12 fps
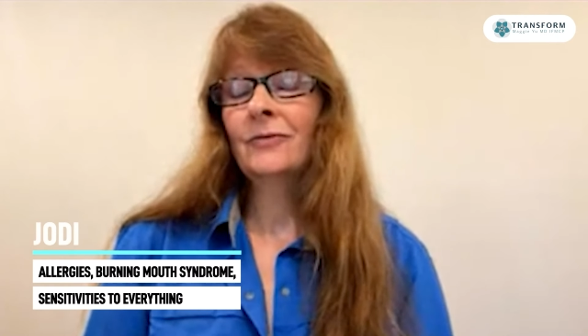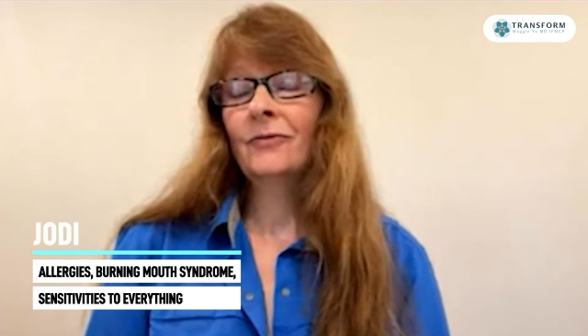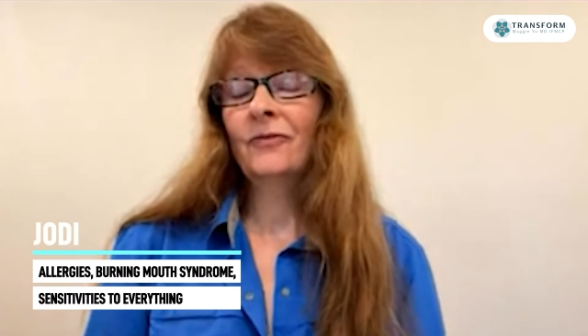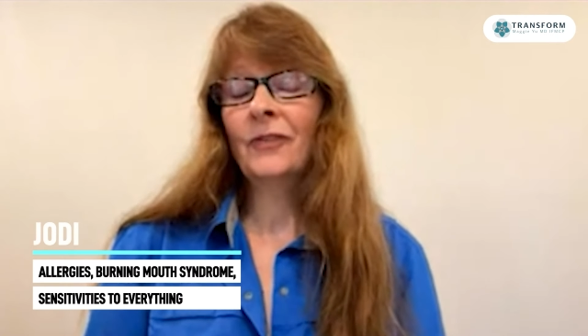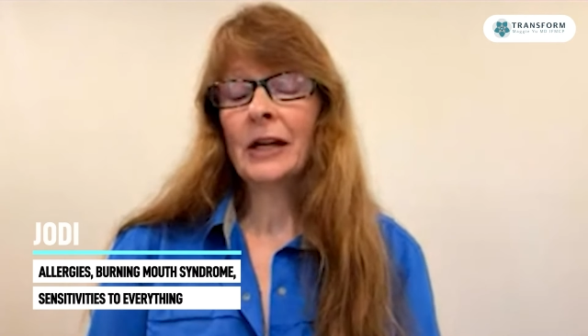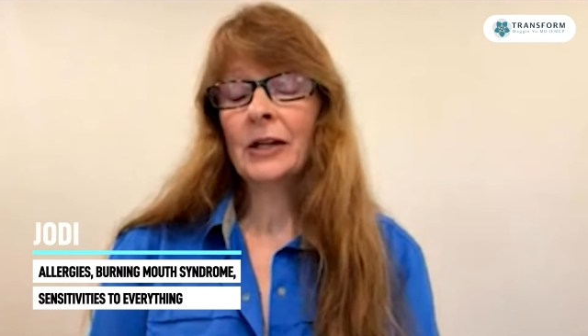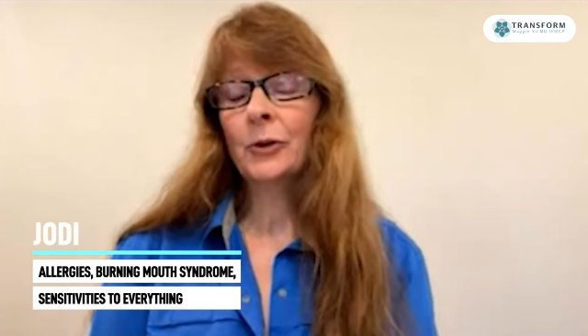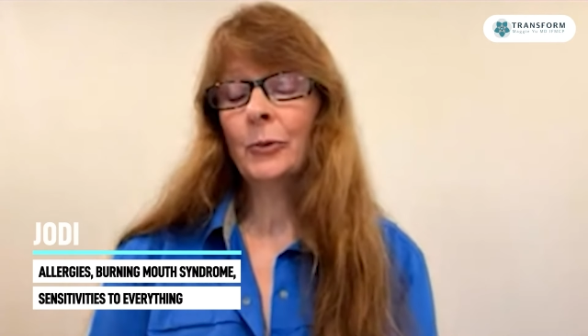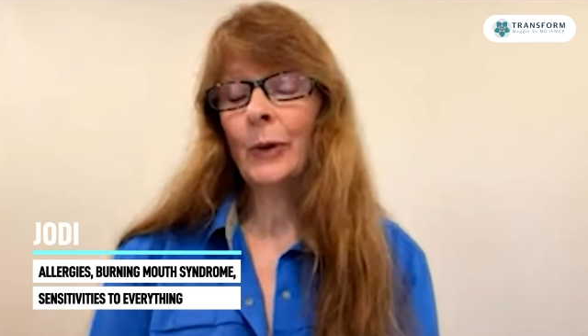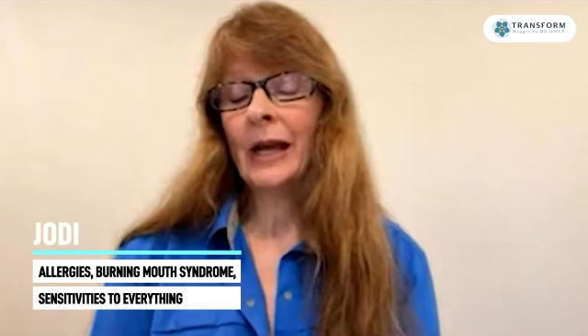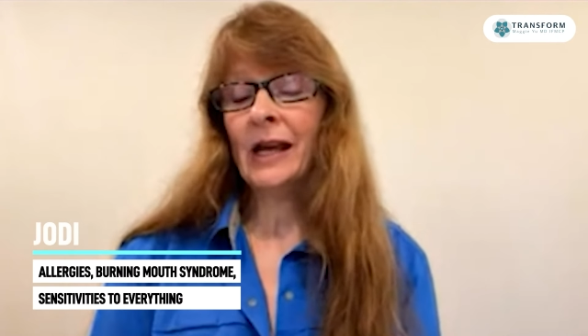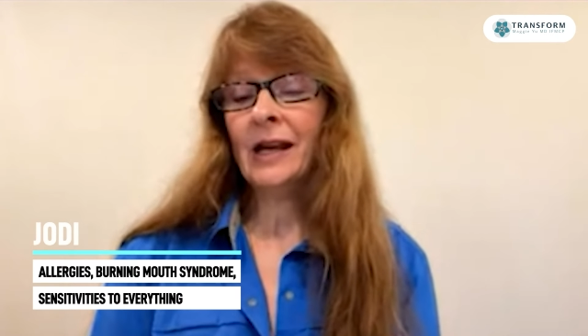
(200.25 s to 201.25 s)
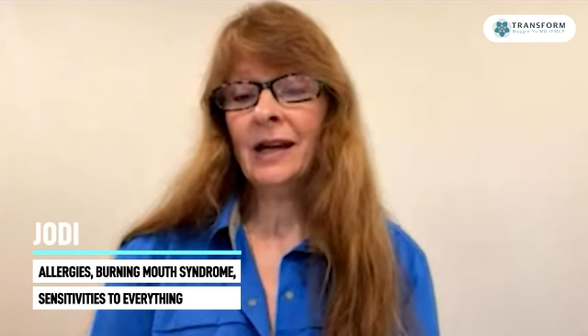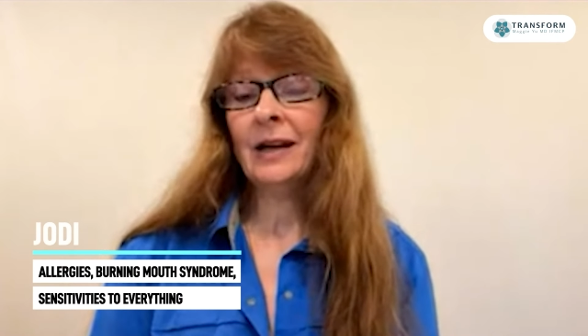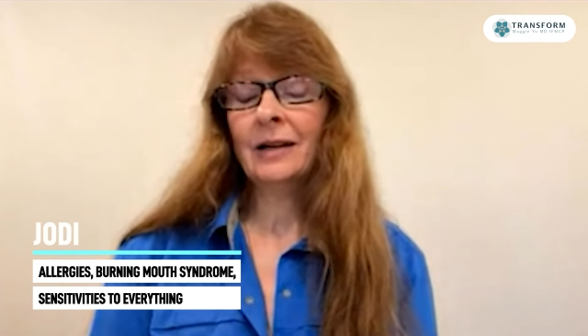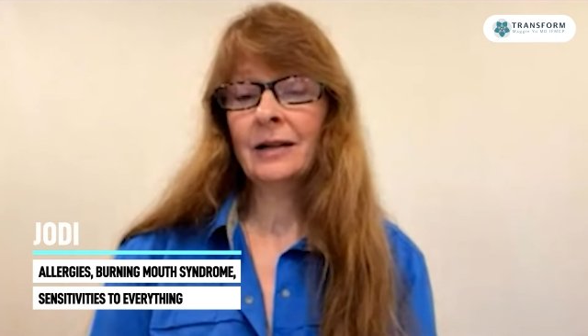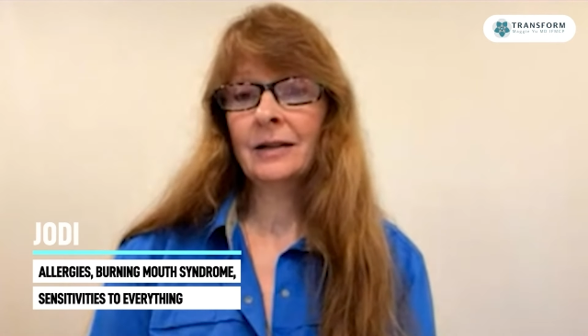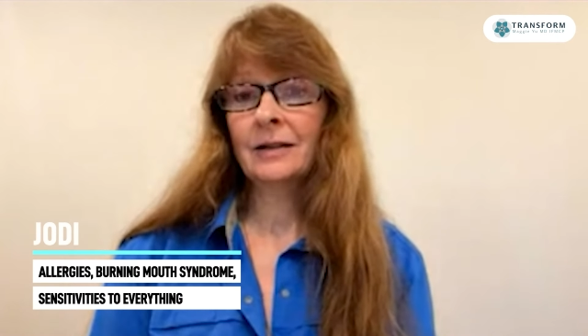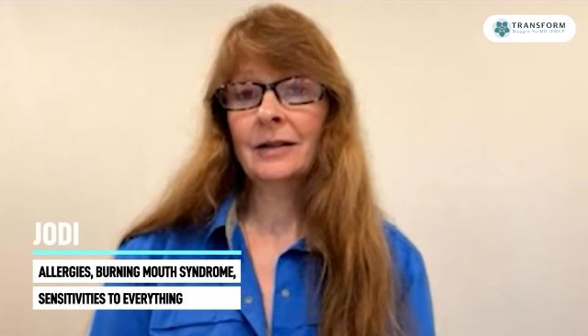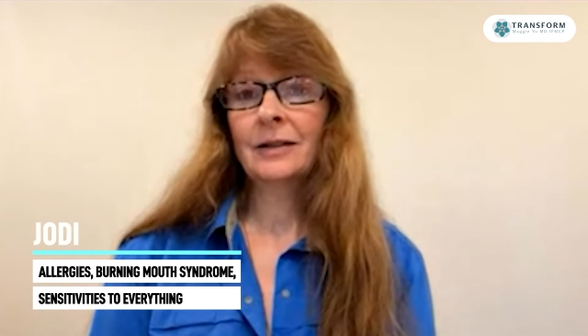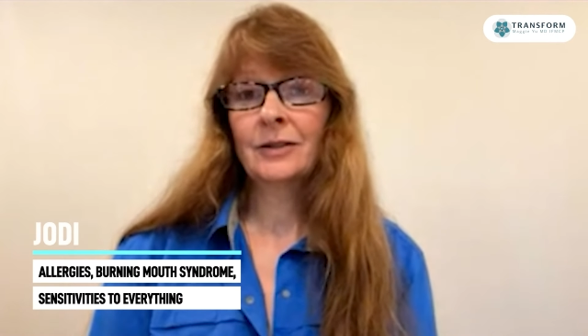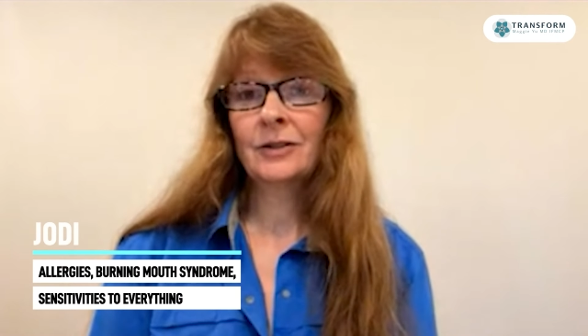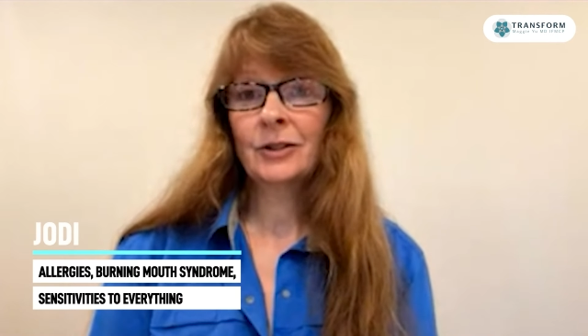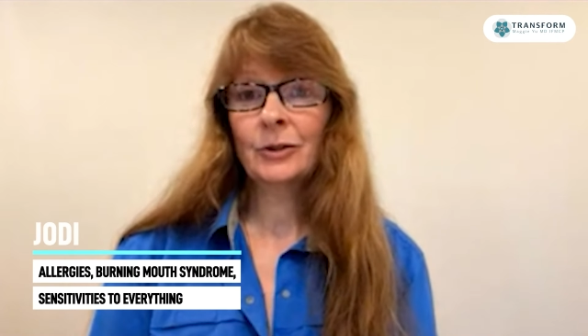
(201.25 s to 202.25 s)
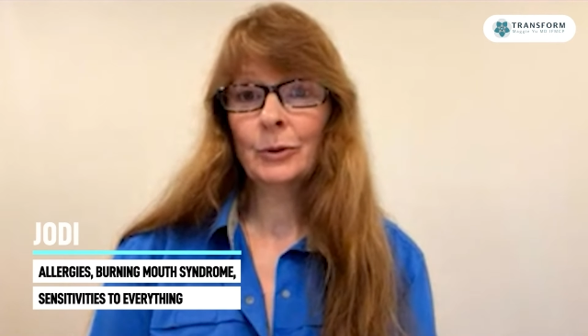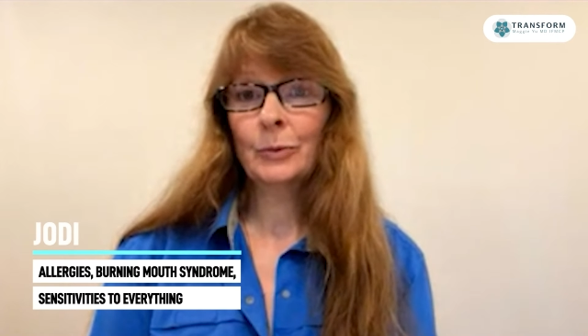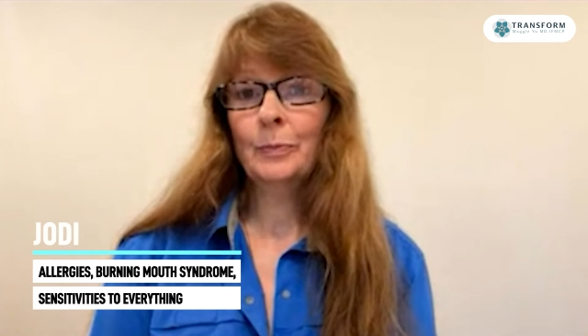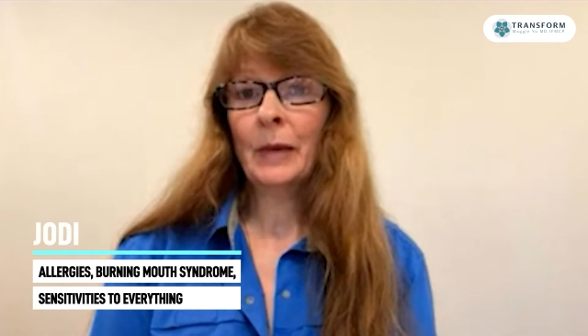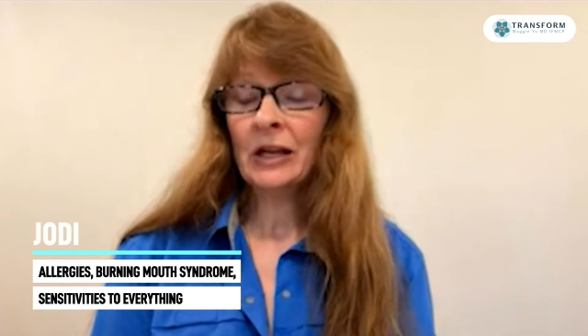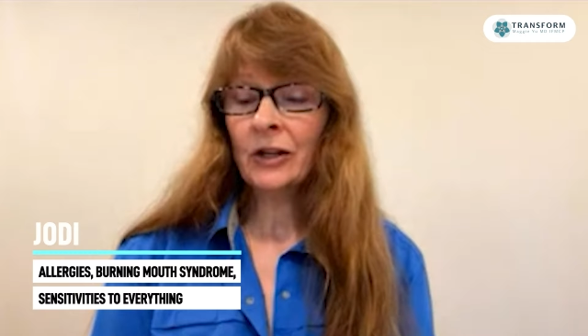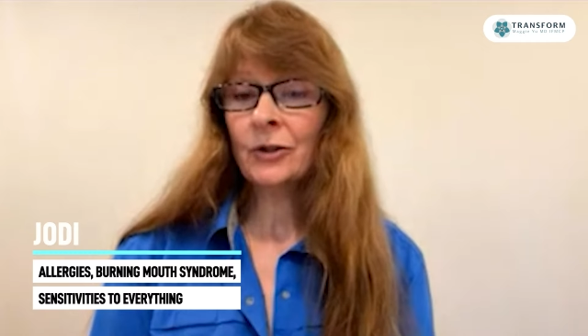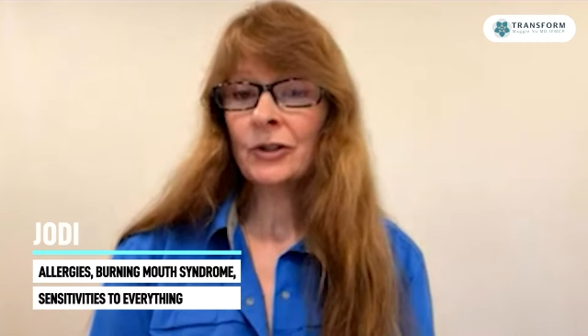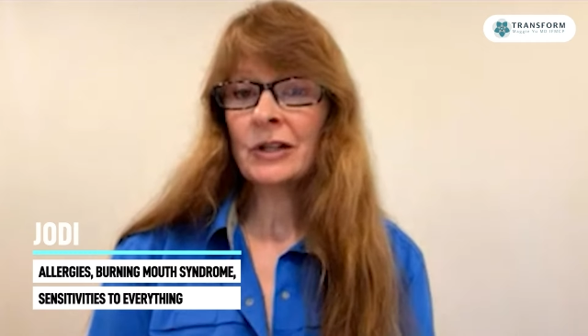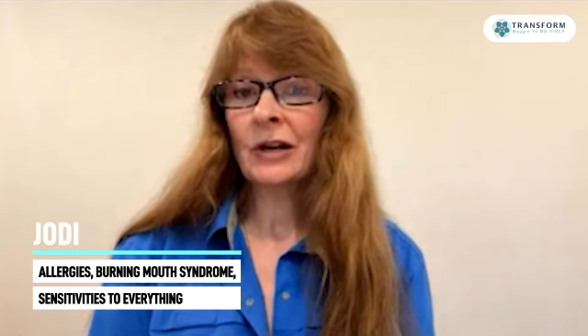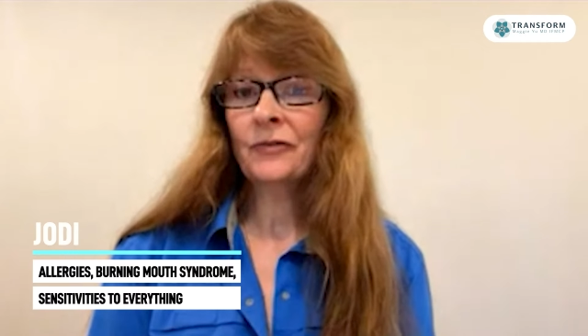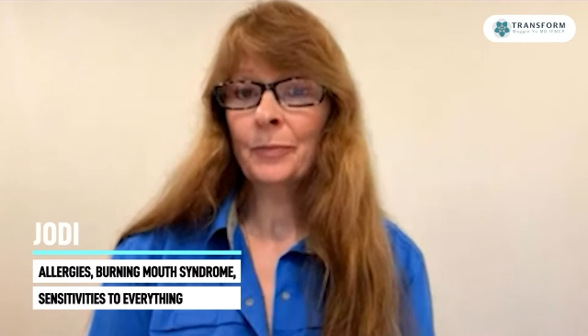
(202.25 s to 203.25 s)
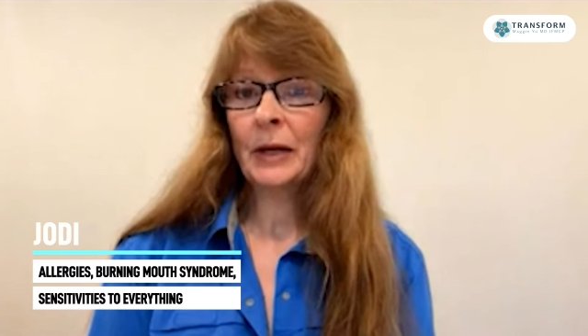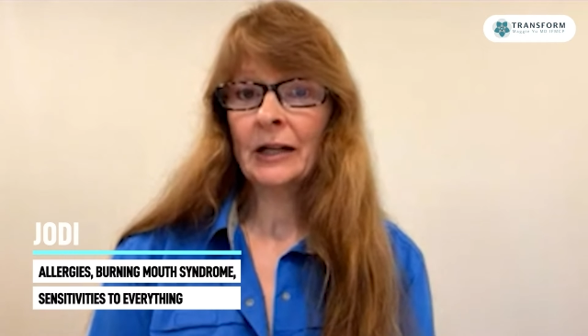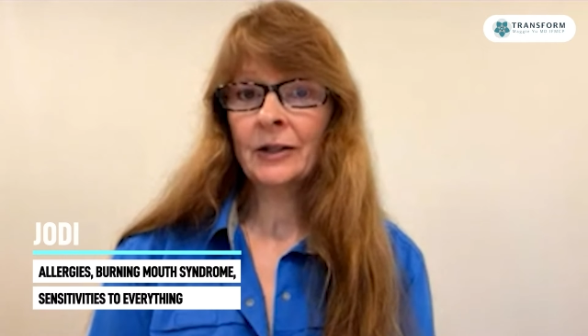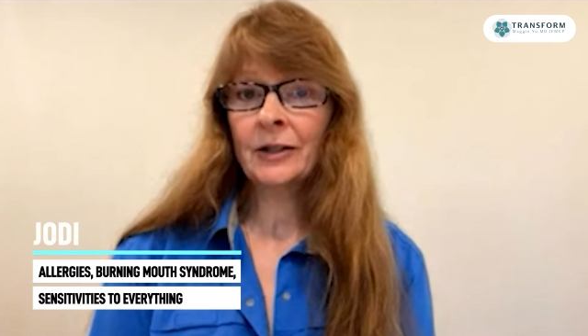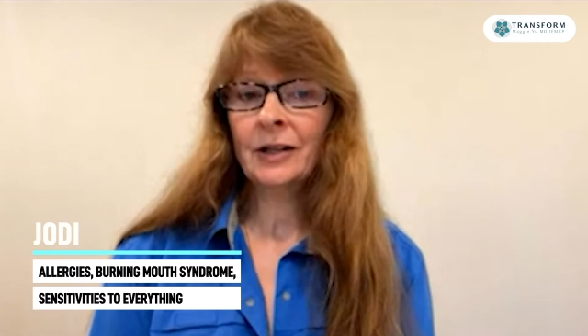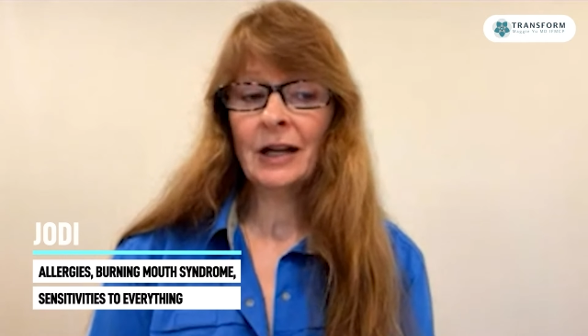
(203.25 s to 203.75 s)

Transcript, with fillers: find a way to make yourself better.